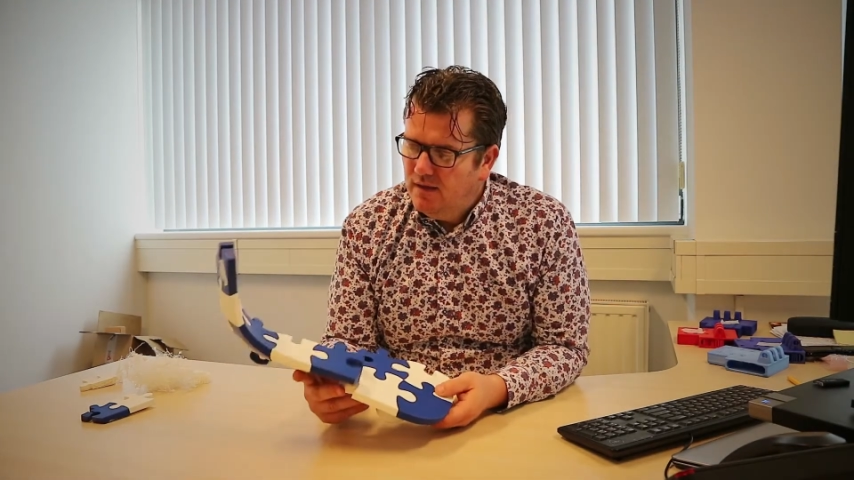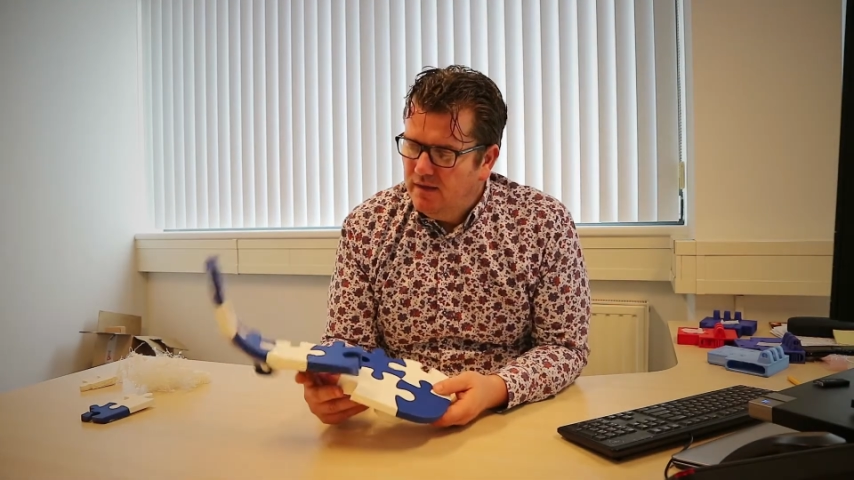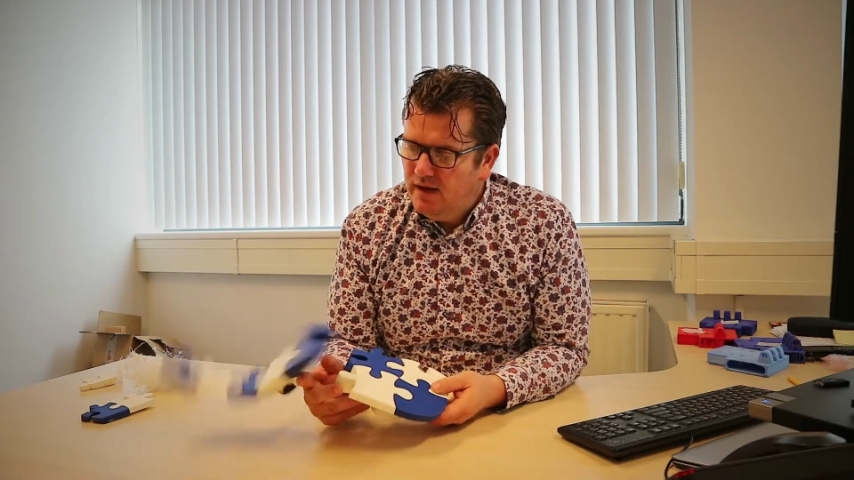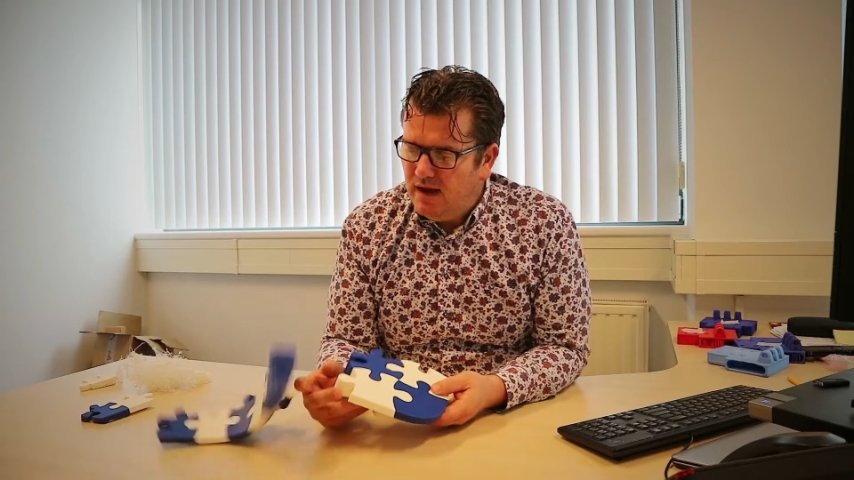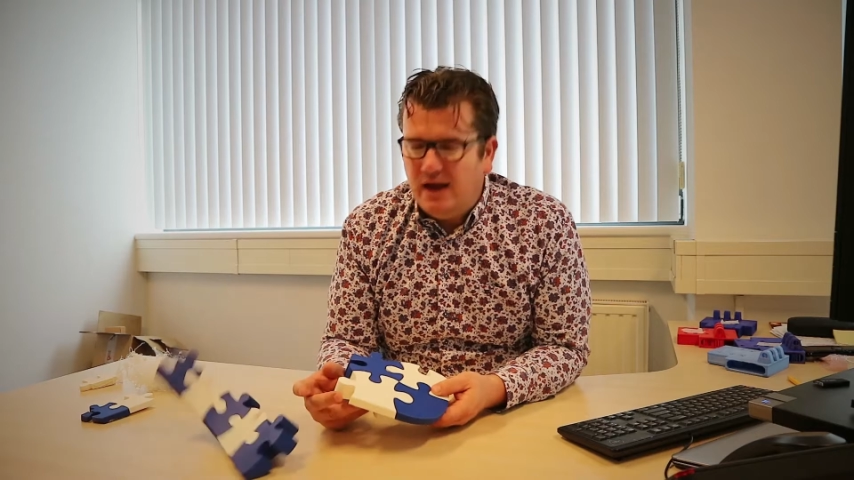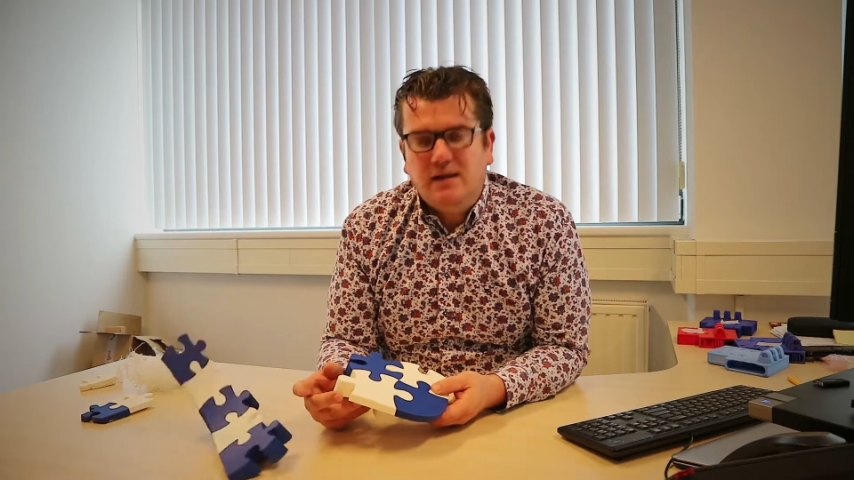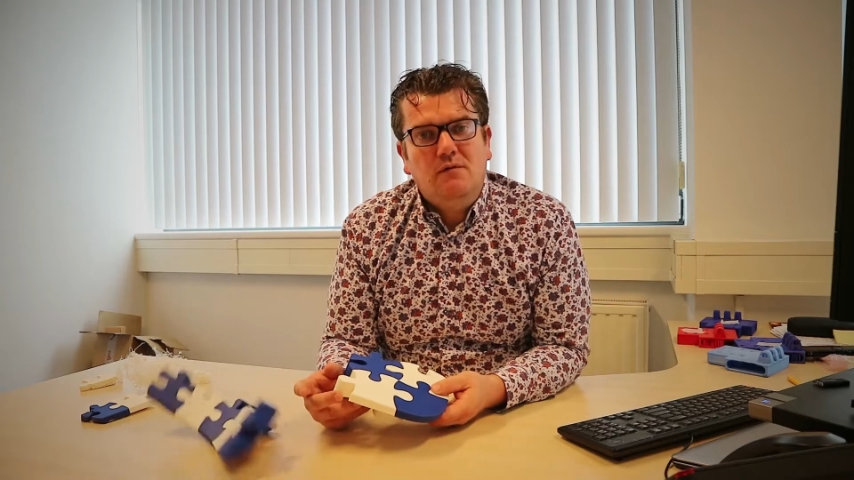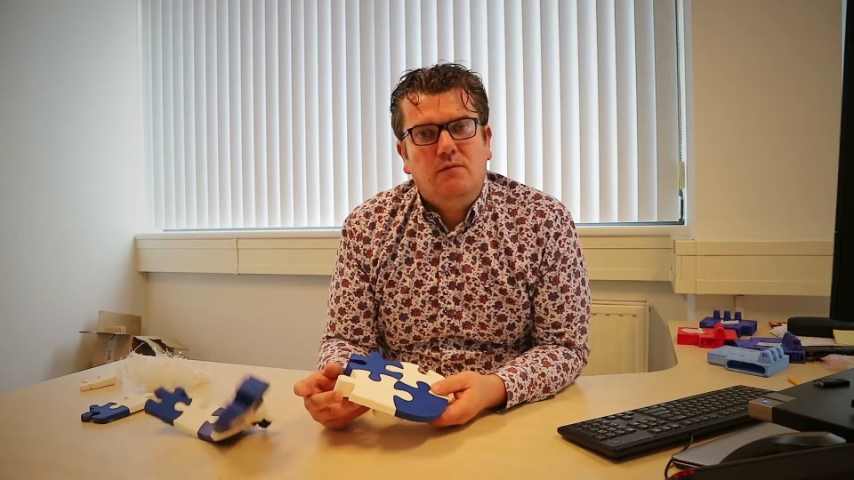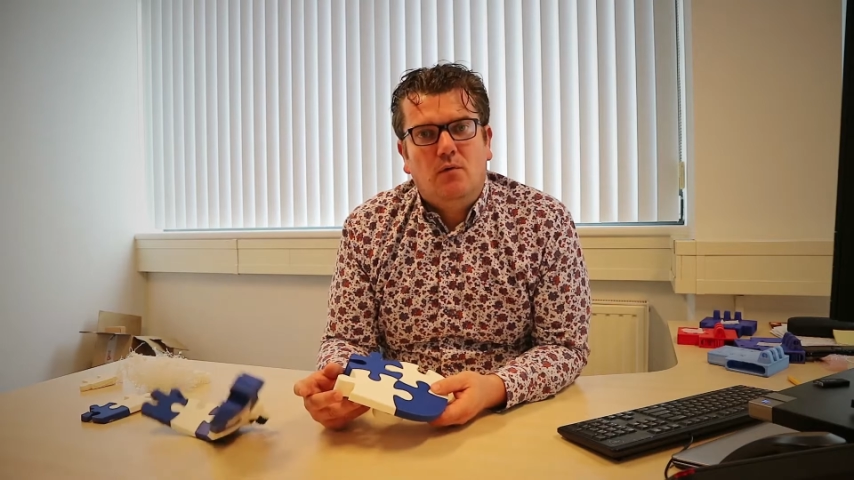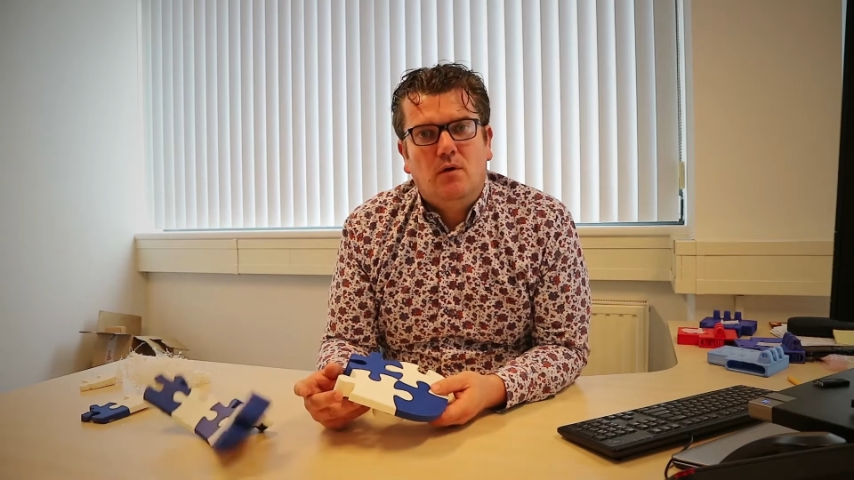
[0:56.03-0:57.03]
the
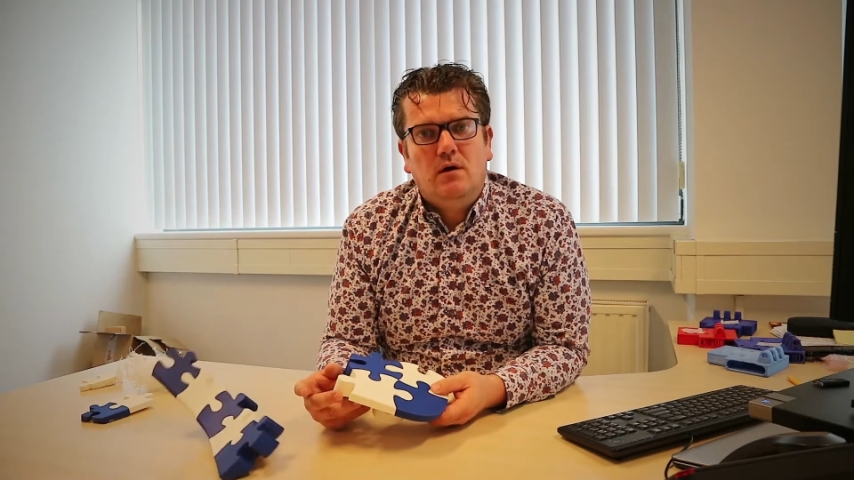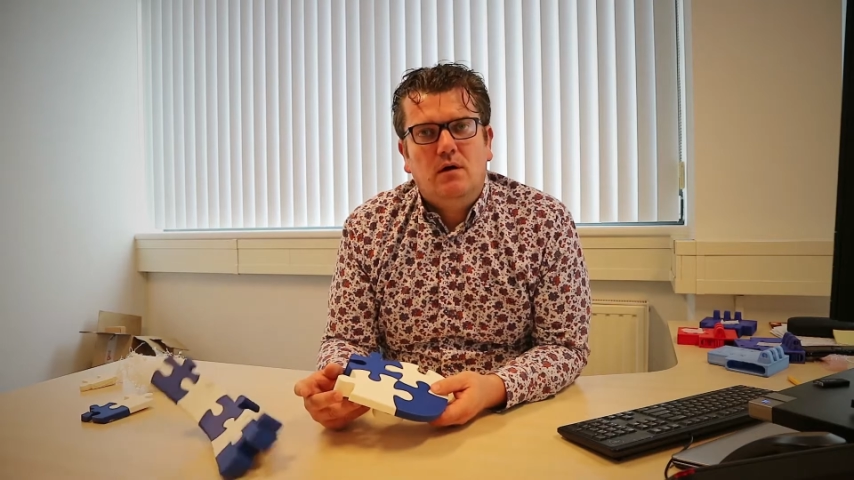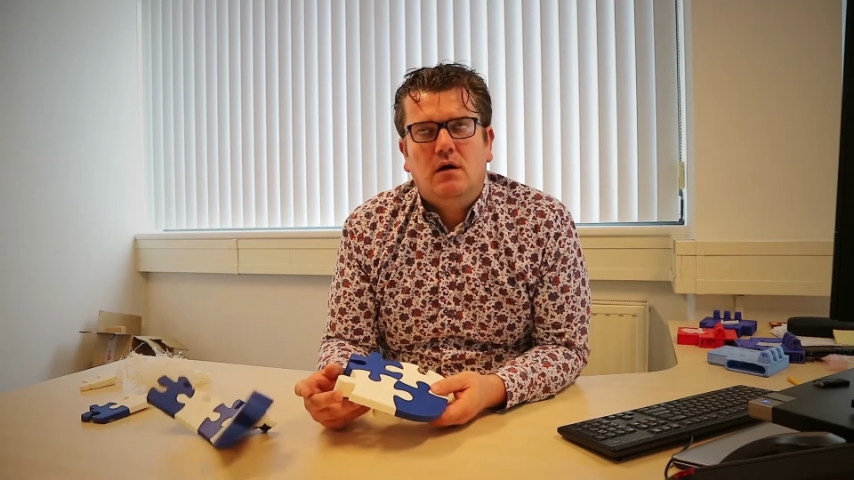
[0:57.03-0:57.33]
84,